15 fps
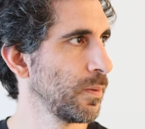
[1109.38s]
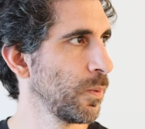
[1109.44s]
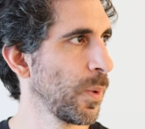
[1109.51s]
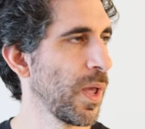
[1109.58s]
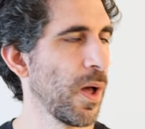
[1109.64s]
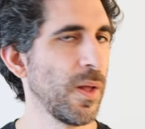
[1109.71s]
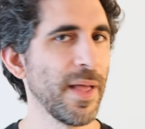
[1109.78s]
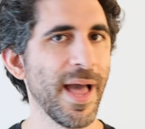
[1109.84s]

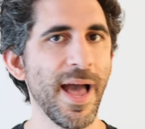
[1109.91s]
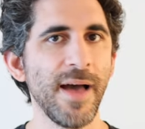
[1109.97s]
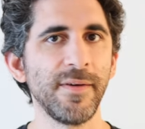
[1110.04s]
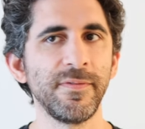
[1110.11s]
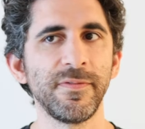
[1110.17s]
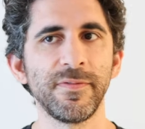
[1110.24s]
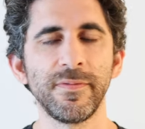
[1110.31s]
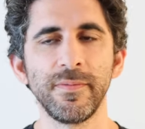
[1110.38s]
we all
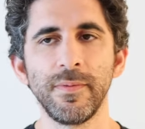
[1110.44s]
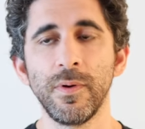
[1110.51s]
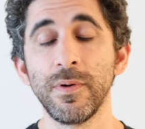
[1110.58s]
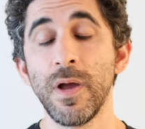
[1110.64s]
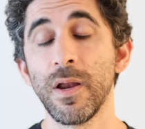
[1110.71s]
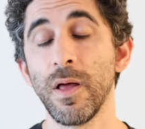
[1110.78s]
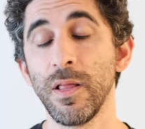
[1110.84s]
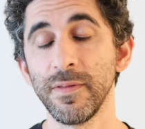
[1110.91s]
have, or
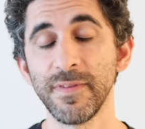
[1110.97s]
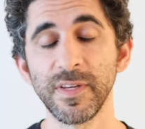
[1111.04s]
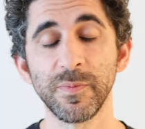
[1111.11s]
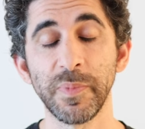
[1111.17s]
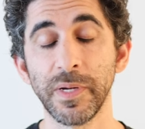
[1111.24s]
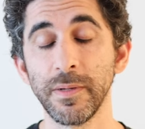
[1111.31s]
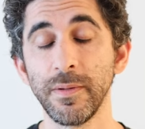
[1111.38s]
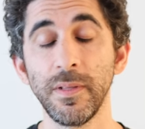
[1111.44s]
not all of us,
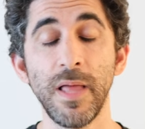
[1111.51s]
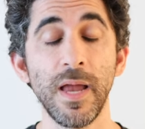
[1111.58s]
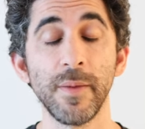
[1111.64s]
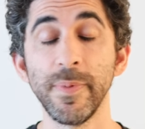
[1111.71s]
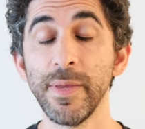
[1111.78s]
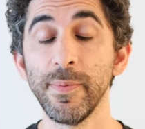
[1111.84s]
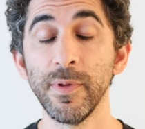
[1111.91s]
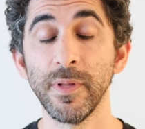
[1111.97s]
but a lot
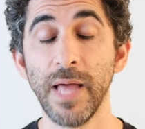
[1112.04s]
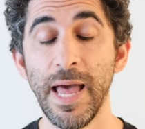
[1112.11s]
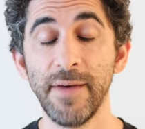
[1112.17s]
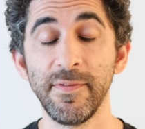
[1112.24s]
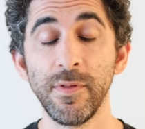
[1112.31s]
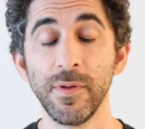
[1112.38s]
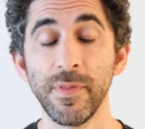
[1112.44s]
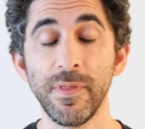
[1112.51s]
of people
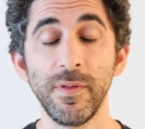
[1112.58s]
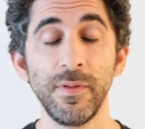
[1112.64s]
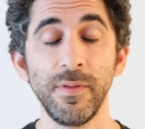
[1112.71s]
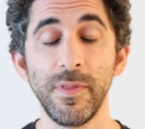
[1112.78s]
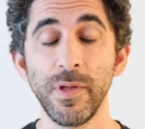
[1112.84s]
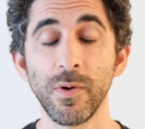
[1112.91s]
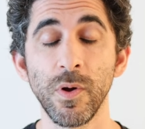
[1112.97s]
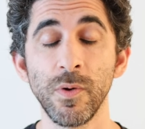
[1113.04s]
have the, the,
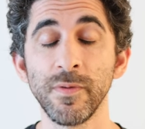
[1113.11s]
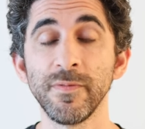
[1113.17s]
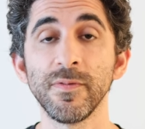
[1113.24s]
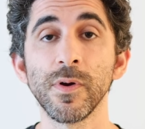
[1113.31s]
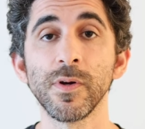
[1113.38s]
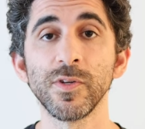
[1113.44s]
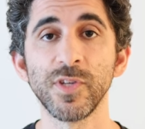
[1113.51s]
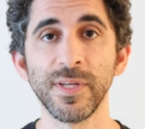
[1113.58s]
their own
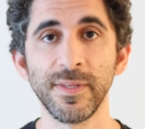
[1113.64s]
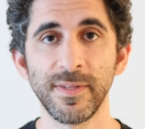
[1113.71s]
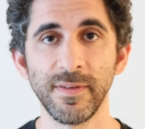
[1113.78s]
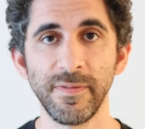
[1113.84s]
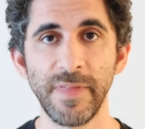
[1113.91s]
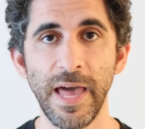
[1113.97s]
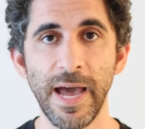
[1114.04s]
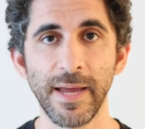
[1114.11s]
versions
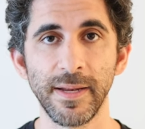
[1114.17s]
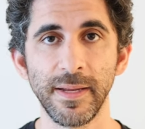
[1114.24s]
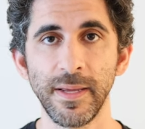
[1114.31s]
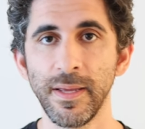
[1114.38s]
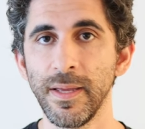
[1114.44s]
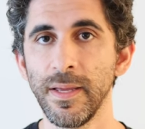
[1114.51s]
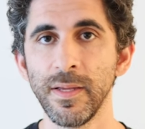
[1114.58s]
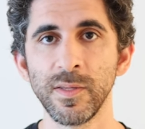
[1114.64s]
of that.
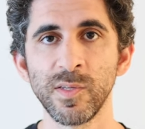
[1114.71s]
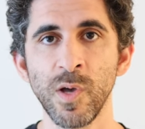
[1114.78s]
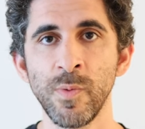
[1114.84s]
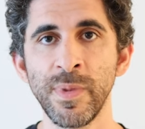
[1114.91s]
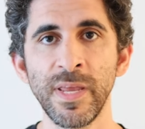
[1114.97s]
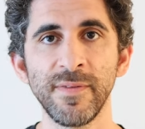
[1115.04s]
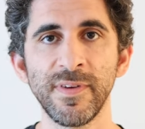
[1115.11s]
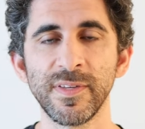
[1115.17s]
So
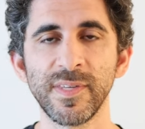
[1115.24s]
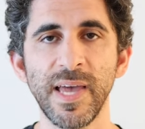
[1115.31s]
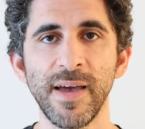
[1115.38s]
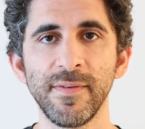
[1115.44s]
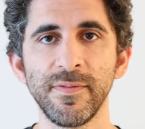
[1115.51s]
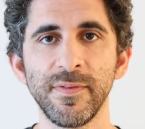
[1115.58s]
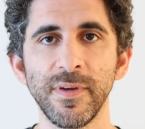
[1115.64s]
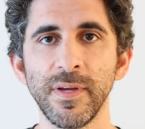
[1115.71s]
many of us
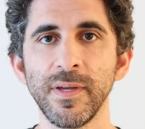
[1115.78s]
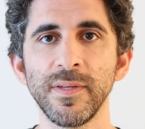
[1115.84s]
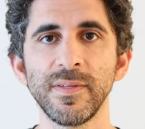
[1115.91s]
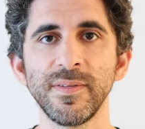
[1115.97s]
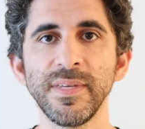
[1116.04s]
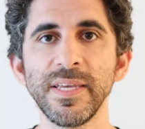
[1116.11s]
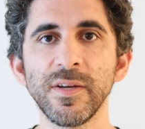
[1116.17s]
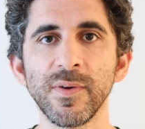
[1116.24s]
have
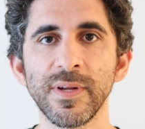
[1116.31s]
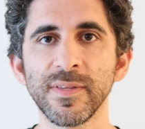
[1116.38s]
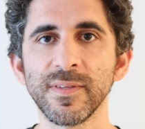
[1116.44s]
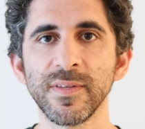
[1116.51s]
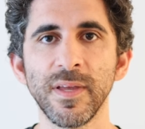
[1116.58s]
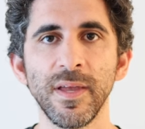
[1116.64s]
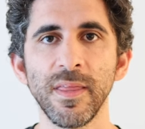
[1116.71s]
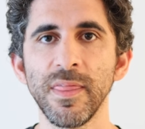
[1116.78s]

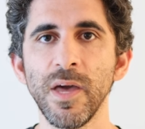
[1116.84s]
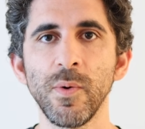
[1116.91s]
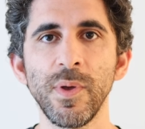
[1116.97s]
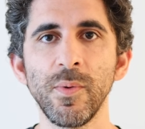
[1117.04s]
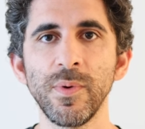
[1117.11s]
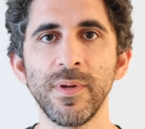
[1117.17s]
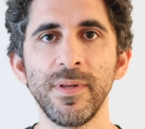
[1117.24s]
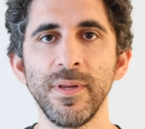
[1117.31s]
secrets that
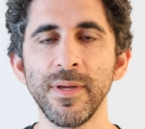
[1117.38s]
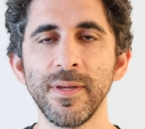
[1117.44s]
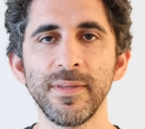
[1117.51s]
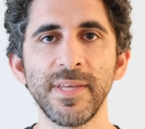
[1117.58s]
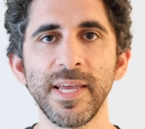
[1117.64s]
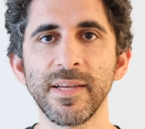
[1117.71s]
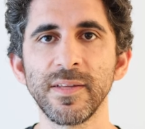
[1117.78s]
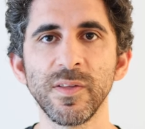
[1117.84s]
we would
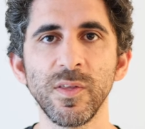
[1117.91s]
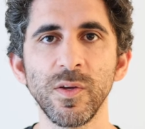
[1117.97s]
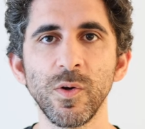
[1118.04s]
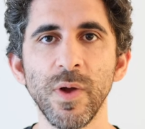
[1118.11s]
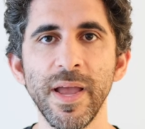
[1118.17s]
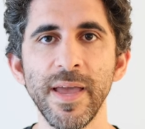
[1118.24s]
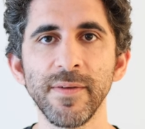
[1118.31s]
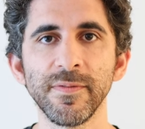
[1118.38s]
take to the
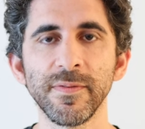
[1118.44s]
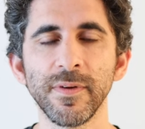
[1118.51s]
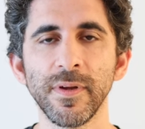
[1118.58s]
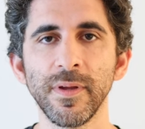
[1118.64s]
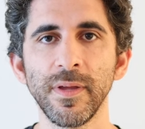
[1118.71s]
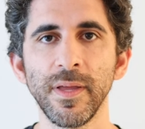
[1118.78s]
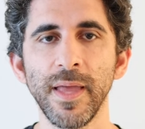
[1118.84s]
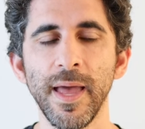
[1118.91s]
grave.
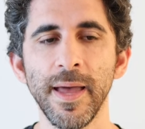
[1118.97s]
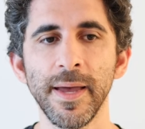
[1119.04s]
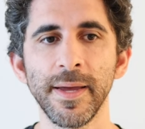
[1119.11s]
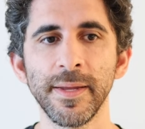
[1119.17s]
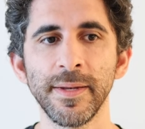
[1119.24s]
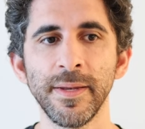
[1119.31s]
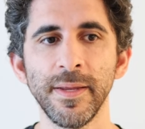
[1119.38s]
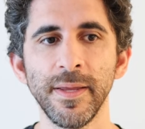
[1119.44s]

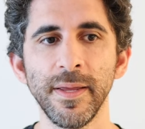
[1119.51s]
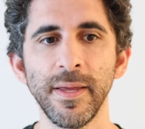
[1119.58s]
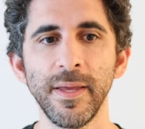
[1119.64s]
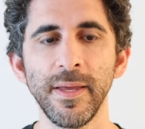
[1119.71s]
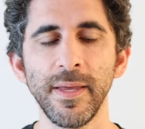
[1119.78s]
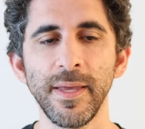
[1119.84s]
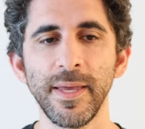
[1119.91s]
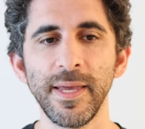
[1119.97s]
And
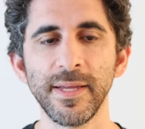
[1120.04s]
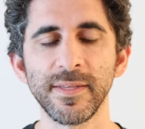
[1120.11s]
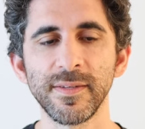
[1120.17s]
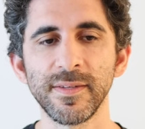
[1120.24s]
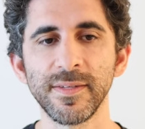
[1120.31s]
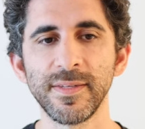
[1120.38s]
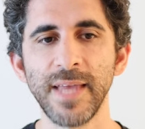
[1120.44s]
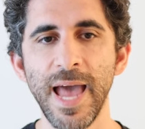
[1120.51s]
it's
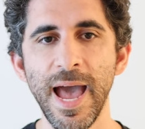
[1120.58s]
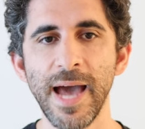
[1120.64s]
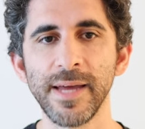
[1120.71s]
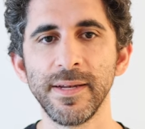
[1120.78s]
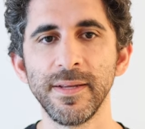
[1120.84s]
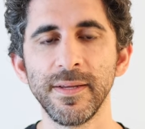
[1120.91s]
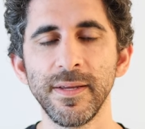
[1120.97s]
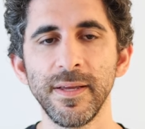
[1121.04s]

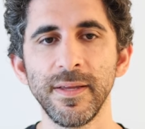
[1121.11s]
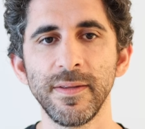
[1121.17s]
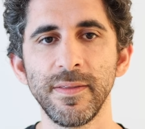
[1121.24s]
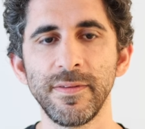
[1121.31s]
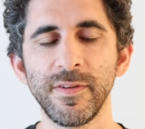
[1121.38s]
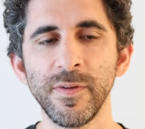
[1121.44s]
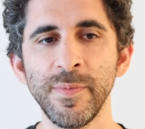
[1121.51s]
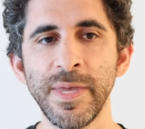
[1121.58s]
sad
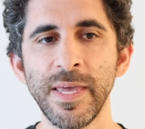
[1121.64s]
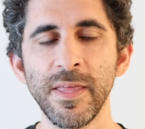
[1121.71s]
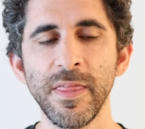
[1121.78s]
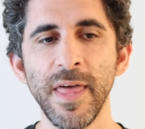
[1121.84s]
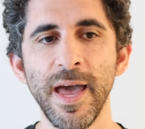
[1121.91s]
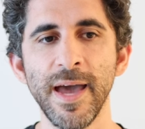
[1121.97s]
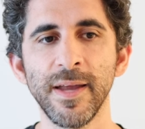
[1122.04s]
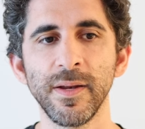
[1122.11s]
to me
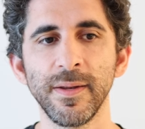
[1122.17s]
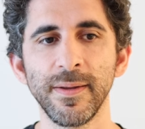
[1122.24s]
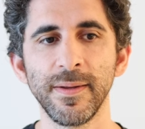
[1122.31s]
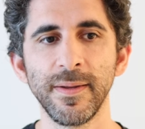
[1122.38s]
that